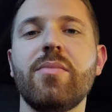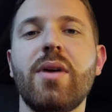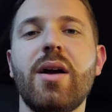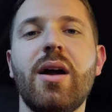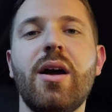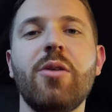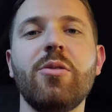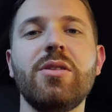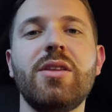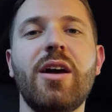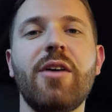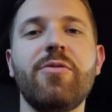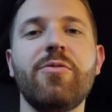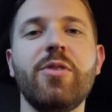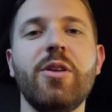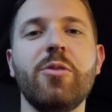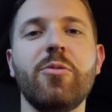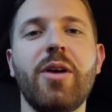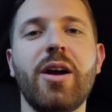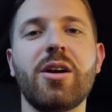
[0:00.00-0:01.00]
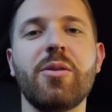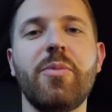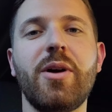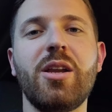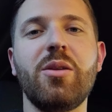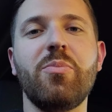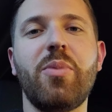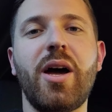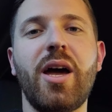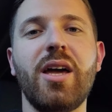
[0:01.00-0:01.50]
I would definitely
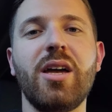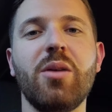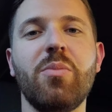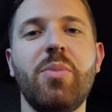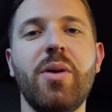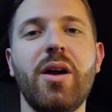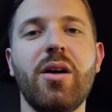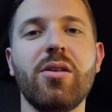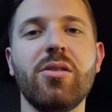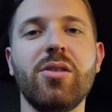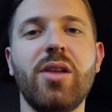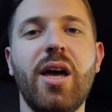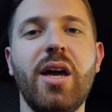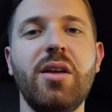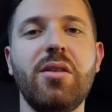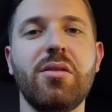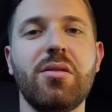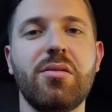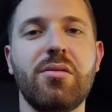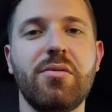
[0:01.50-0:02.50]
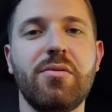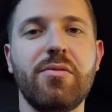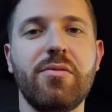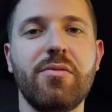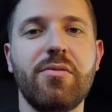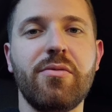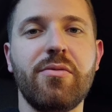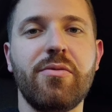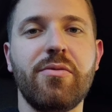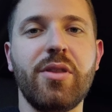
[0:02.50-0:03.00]
recommend buying a pair of lights
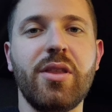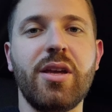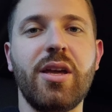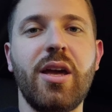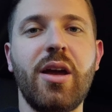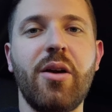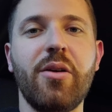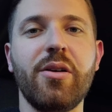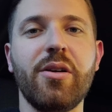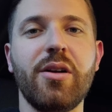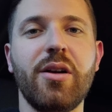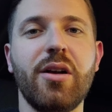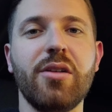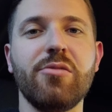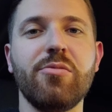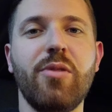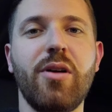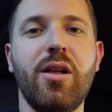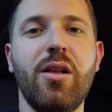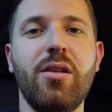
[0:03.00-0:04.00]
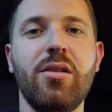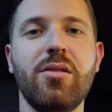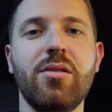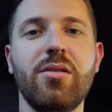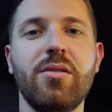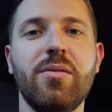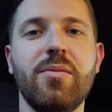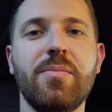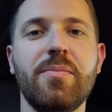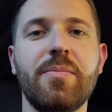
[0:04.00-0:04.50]
for the carrier as well.
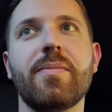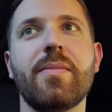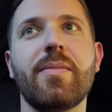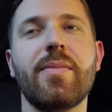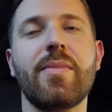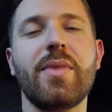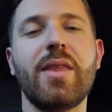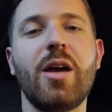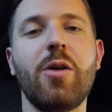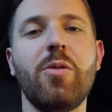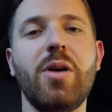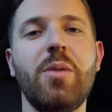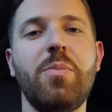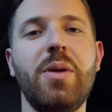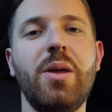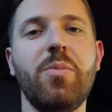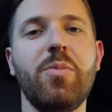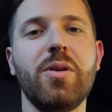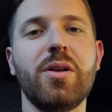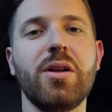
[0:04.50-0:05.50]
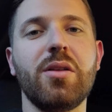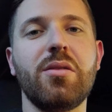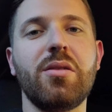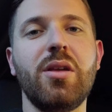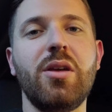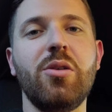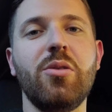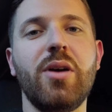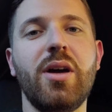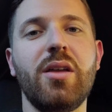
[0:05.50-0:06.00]
That way people could see
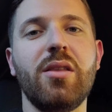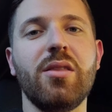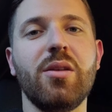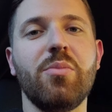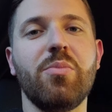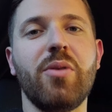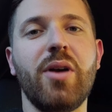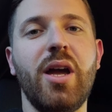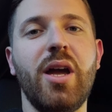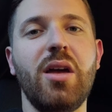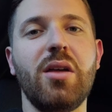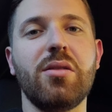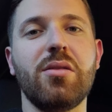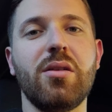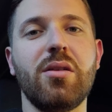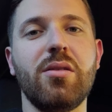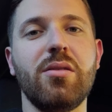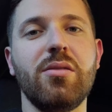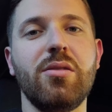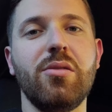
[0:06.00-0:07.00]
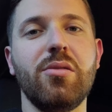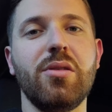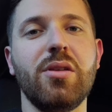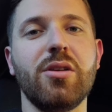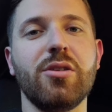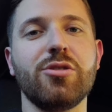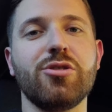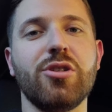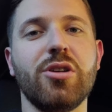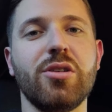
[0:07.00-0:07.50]
you hitting the brakes and using
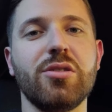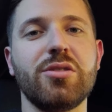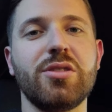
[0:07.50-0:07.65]
your turn